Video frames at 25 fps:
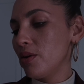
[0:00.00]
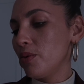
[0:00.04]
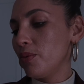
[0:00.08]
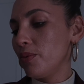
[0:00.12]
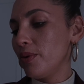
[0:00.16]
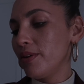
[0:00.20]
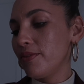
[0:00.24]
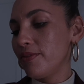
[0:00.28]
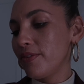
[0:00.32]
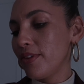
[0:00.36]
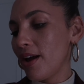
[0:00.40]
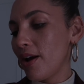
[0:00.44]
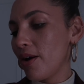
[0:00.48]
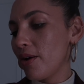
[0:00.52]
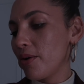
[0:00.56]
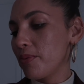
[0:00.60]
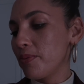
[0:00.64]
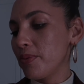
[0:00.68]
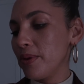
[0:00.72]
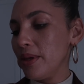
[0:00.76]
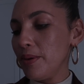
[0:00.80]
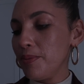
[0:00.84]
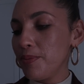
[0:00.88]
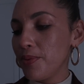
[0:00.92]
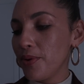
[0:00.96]
wheat flour,
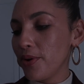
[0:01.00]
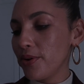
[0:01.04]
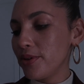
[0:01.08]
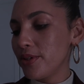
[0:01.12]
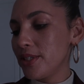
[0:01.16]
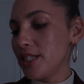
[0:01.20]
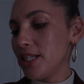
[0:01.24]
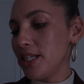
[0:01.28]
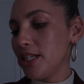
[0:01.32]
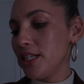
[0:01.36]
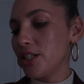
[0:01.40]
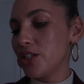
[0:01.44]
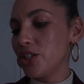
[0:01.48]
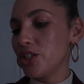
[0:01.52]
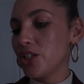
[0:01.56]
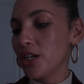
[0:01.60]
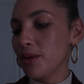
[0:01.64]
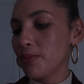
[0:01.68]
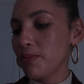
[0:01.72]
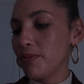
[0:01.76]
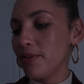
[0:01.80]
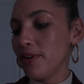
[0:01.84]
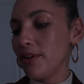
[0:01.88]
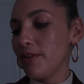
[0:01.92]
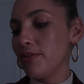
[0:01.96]
pea protein,
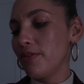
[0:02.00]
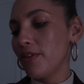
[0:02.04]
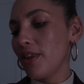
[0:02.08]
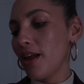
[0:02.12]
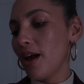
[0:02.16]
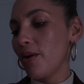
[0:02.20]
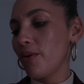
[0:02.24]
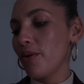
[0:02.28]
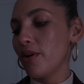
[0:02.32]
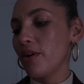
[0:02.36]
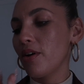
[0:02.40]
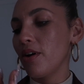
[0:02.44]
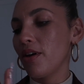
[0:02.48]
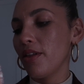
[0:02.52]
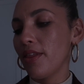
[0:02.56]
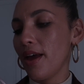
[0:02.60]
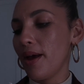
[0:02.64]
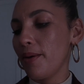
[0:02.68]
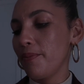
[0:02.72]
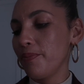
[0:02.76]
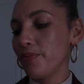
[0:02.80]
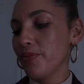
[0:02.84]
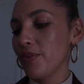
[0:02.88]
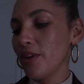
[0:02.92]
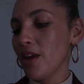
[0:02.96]
chickpea flour, all that.